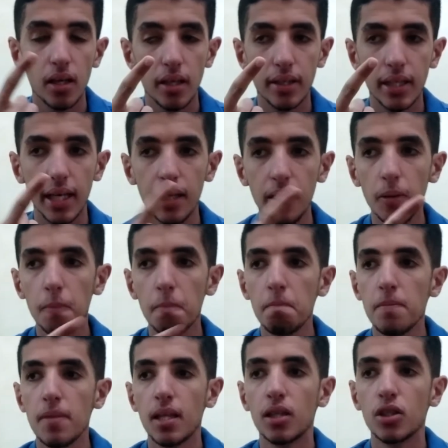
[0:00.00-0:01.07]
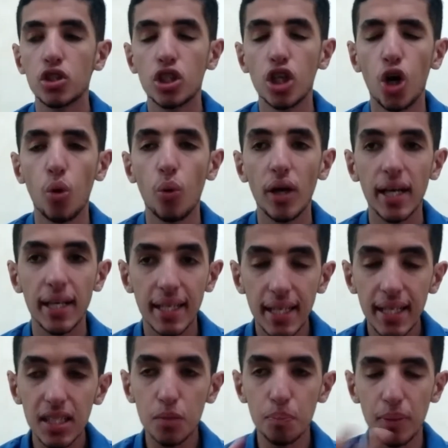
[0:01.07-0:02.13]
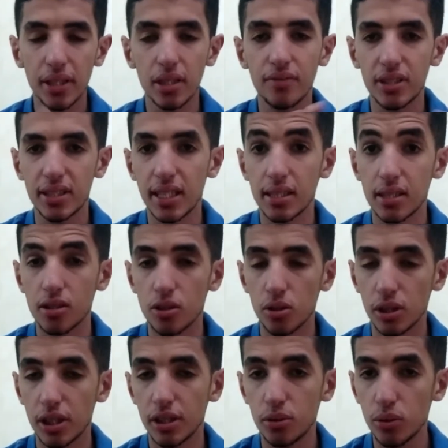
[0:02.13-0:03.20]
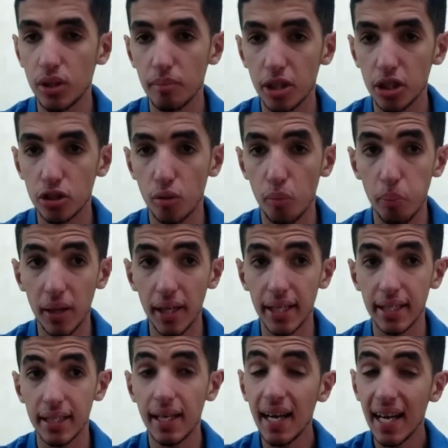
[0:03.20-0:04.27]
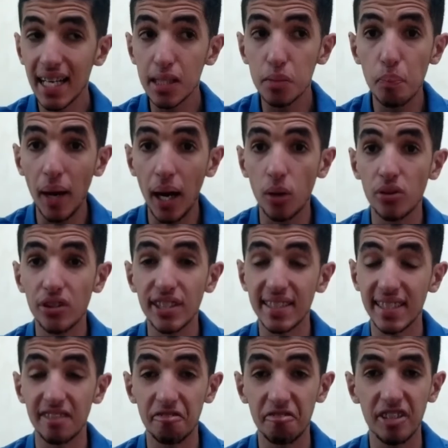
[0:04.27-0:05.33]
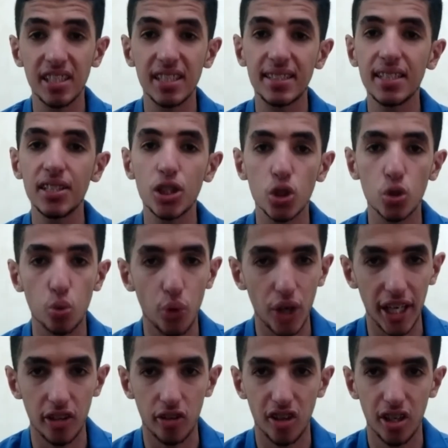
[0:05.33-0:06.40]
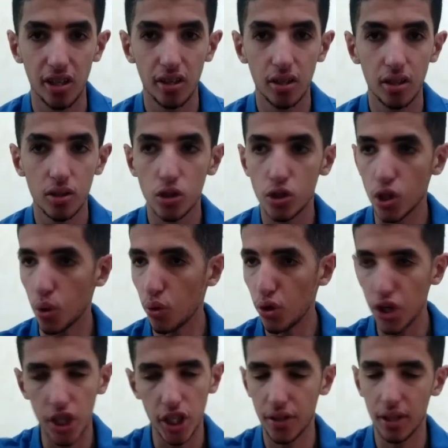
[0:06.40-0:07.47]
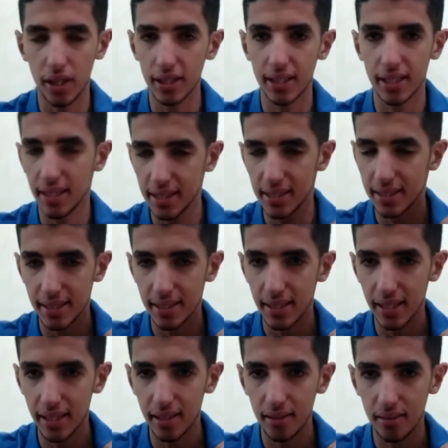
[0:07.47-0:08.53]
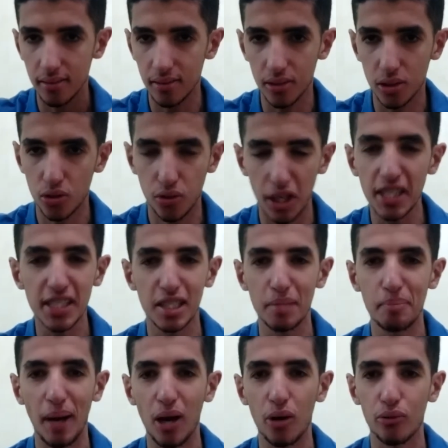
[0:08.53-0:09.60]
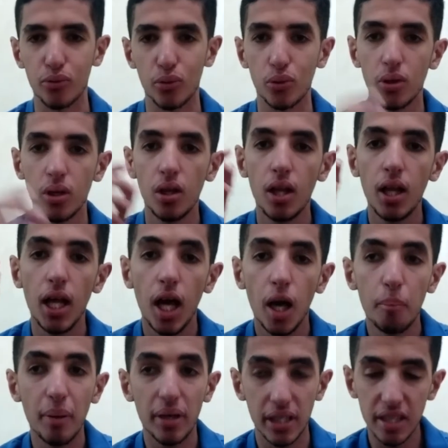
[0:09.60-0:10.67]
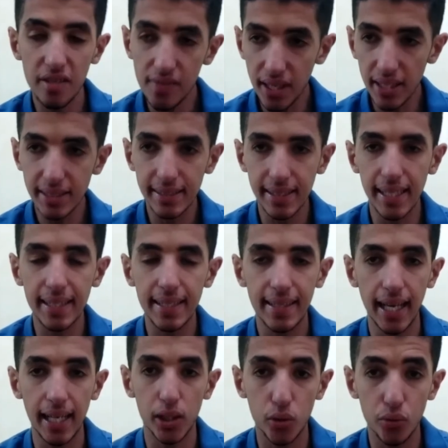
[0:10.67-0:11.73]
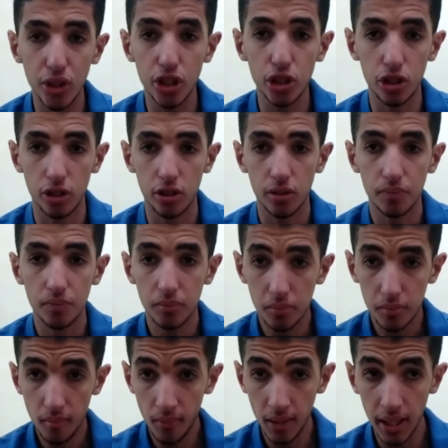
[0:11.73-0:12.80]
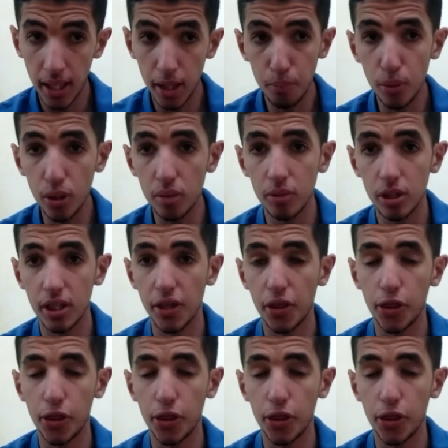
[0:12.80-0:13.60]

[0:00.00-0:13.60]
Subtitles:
okay? So in his plane of existence, on a two-dimensional plane, his power is infinity squared. So like he's crazy powerful. But if I take that creature and put him in